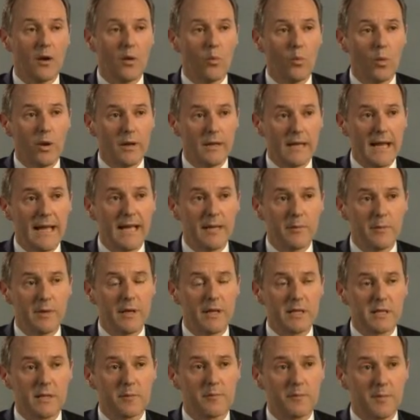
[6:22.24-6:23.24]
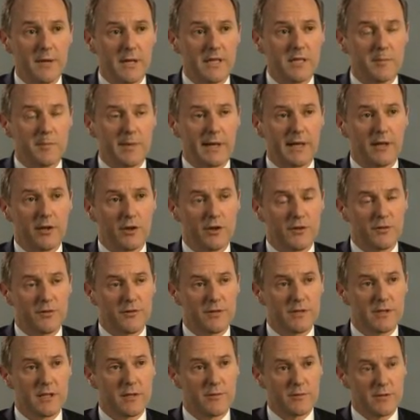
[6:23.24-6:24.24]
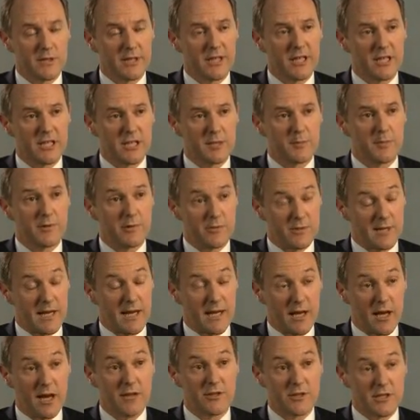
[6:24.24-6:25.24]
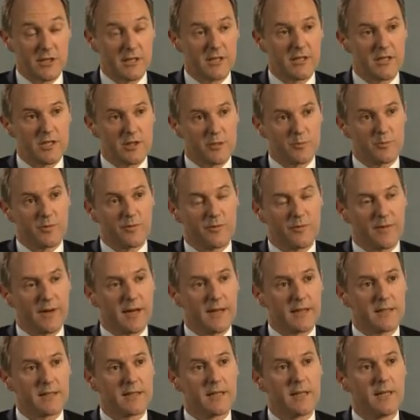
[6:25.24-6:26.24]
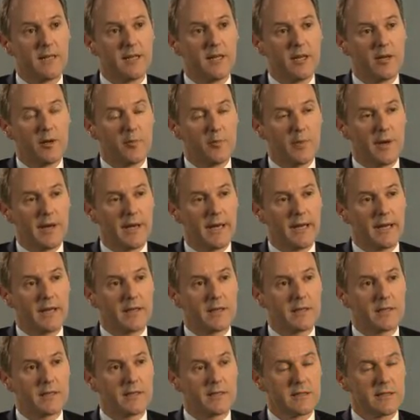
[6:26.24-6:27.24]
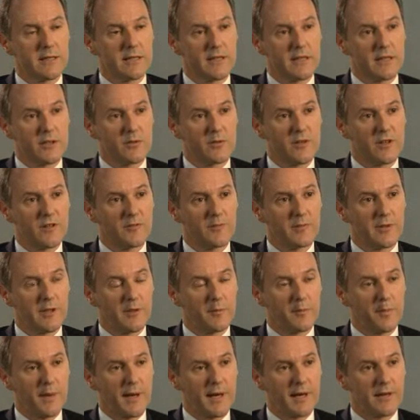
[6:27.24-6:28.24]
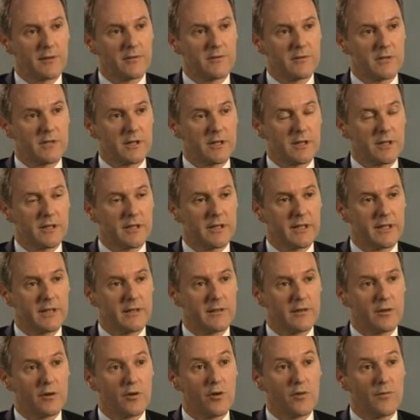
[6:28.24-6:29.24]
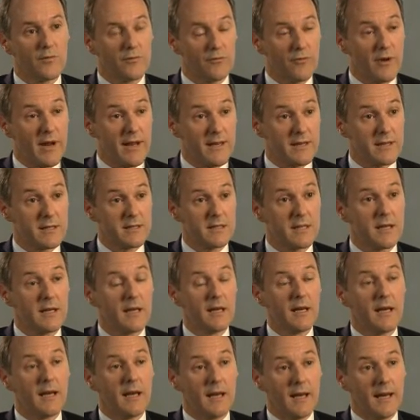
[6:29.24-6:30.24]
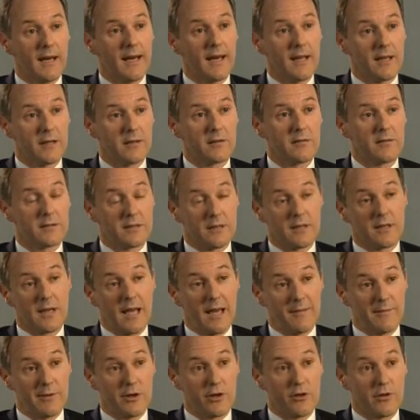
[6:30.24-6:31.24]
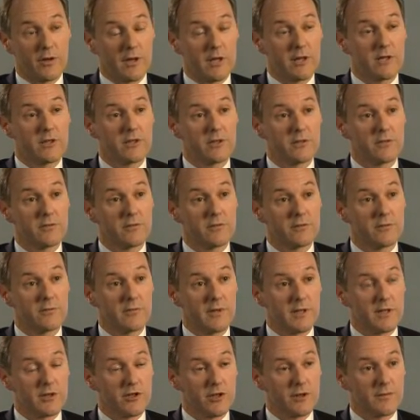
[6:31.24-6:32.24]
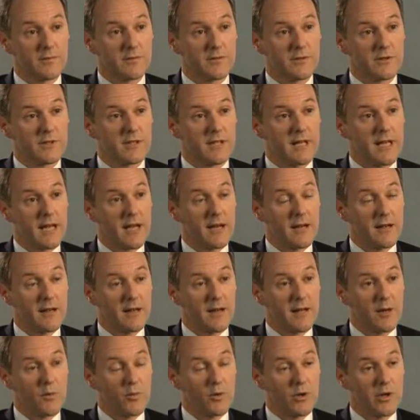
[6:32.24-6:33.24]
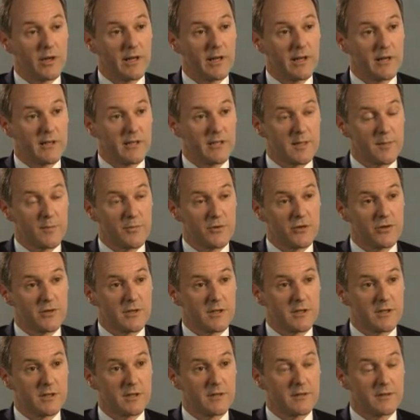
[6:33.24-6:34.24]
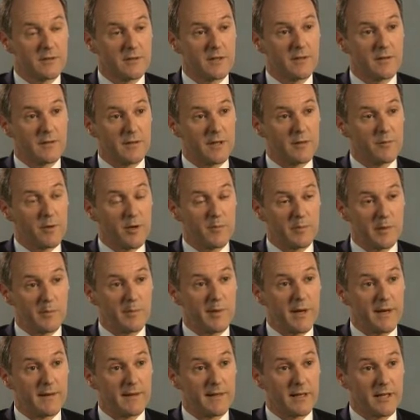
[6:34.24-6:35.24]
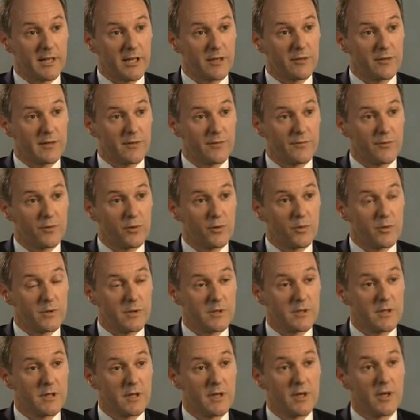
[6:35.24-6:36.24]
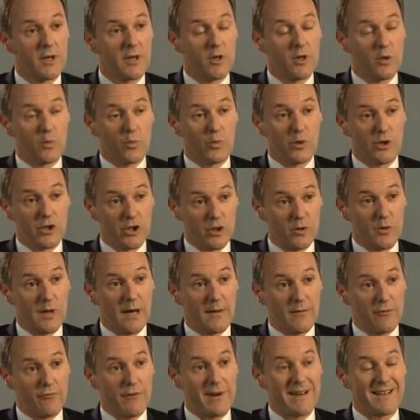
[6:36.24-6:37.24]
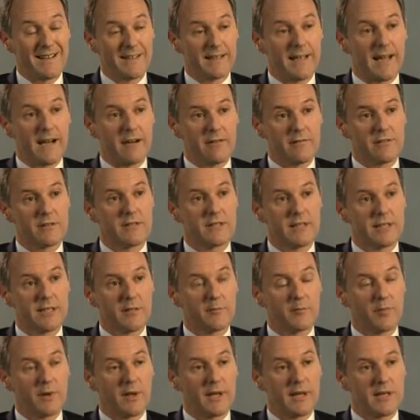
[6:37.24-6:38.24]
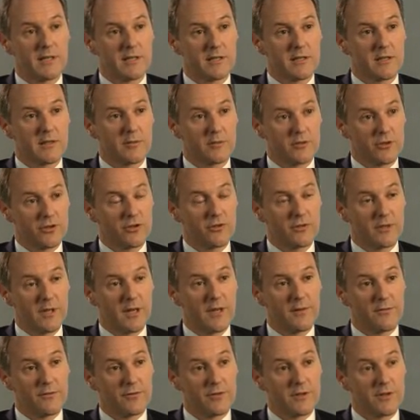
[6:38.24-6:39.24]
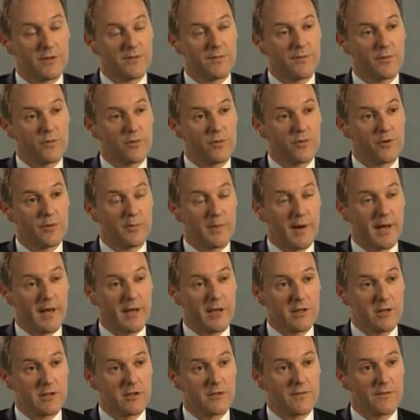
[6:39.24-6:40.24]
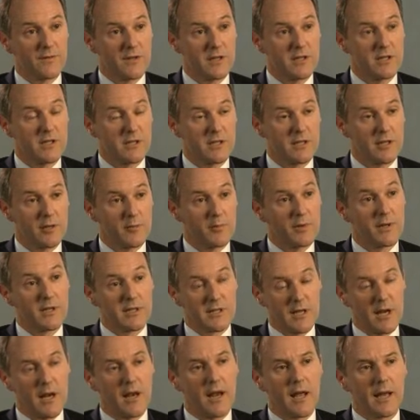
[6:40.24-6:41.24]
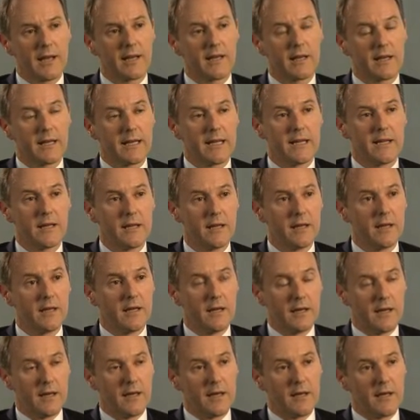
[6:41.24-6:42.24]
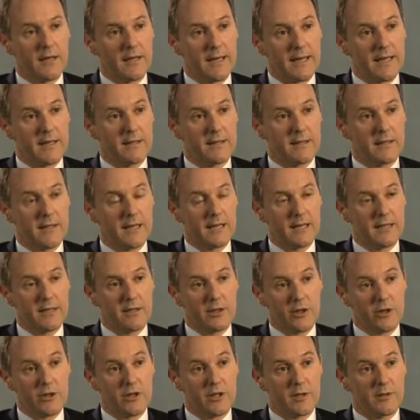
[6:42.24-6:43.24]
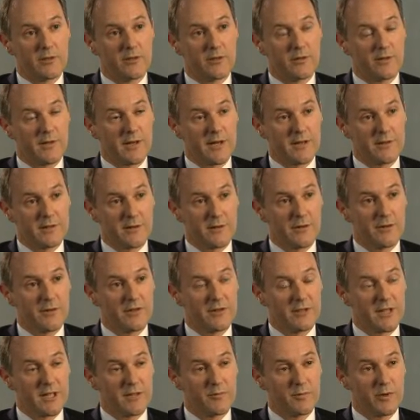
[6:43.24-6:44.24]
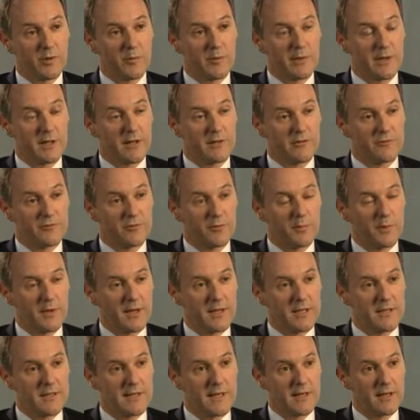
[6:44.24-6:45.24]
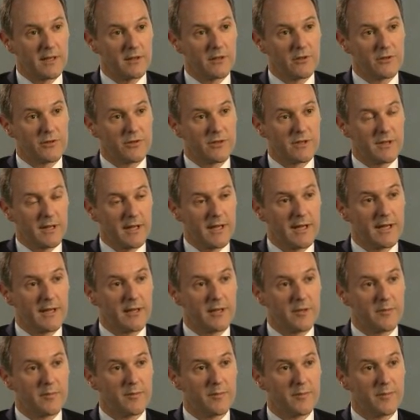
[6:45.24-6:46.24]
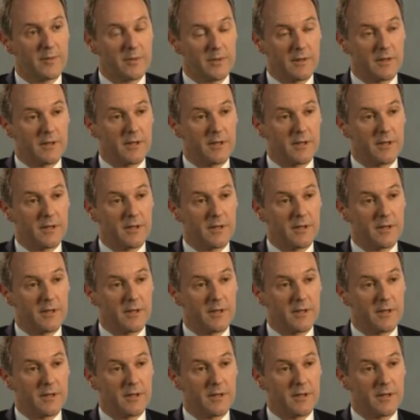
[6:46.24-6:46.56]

Well, Neckermann is a big loss for us. It was a customer, it was our largest customer, in fact, paying us nearly £12 million a year of rent. And having gone into insolvency, our working assumption is that they won't be paying that going forwards. We do have a rental guarantee in place that should cover us for the balance of this year, but it's unlikely in early 2013 we'll be able to replace that lost income,